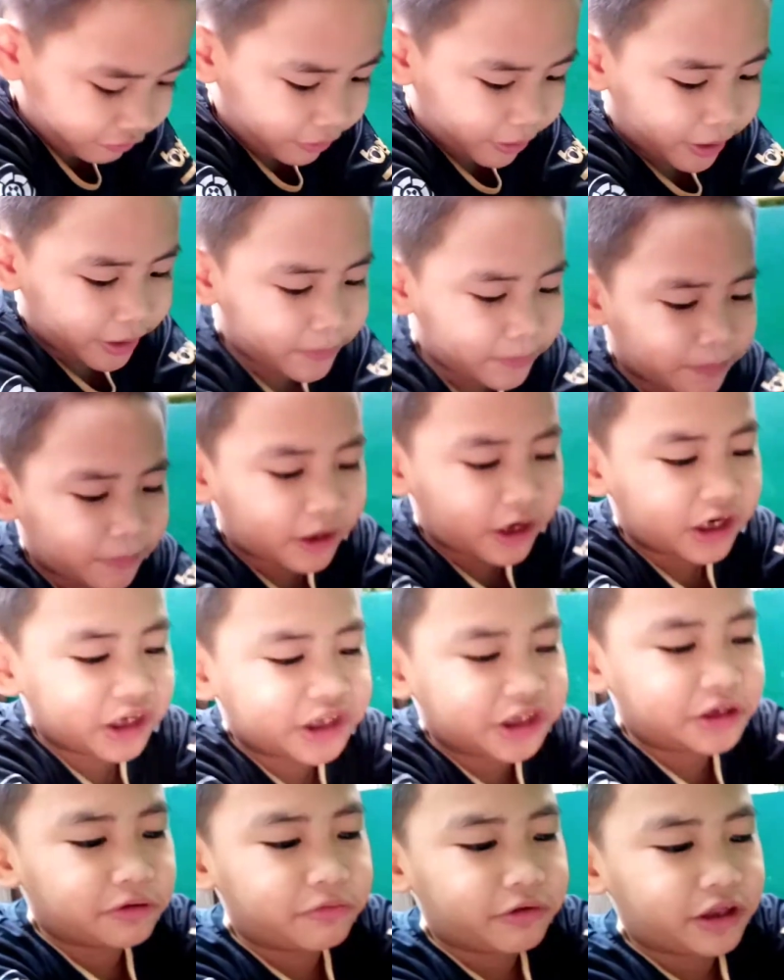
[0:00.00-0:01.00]
it
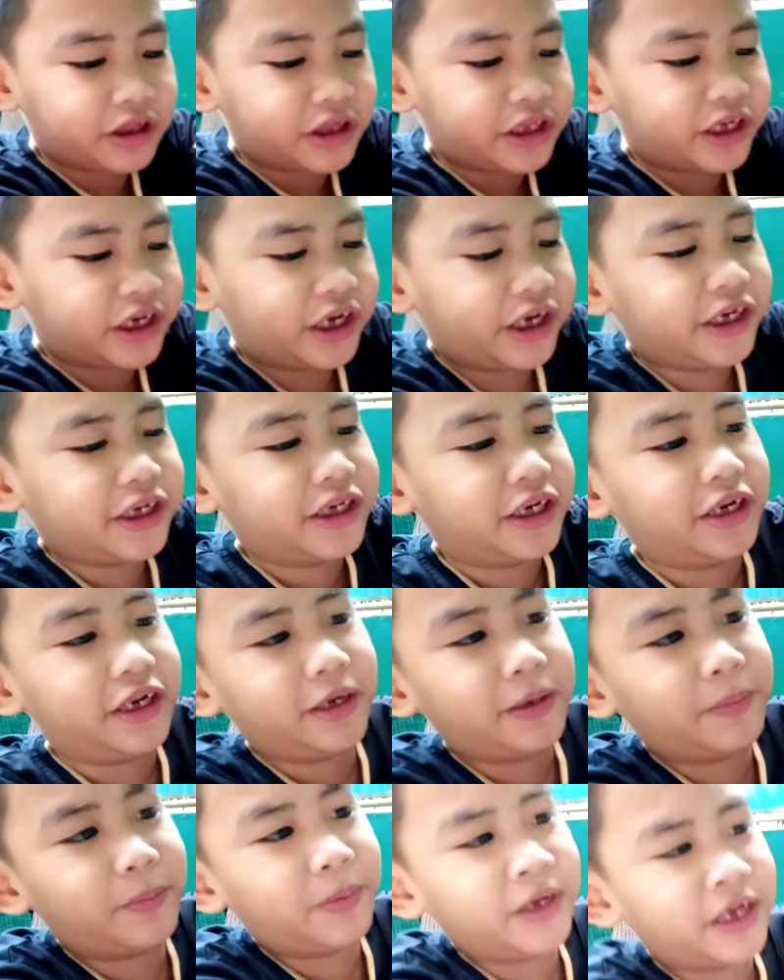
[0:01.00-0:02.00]
merged with the ice and it
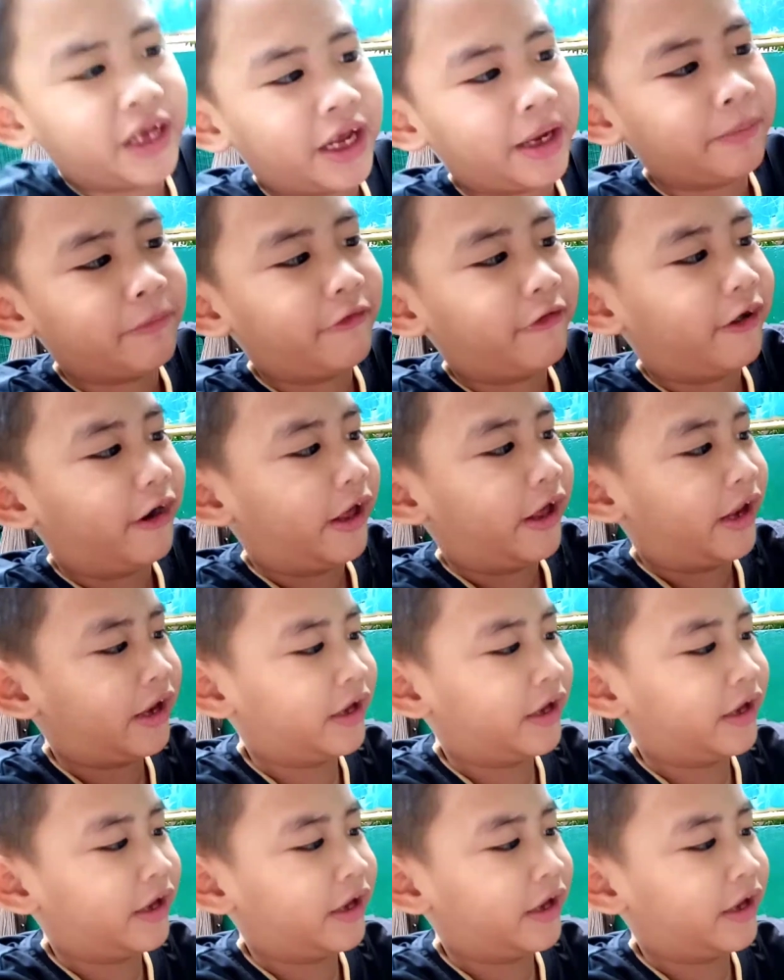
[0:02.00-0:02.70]
became one.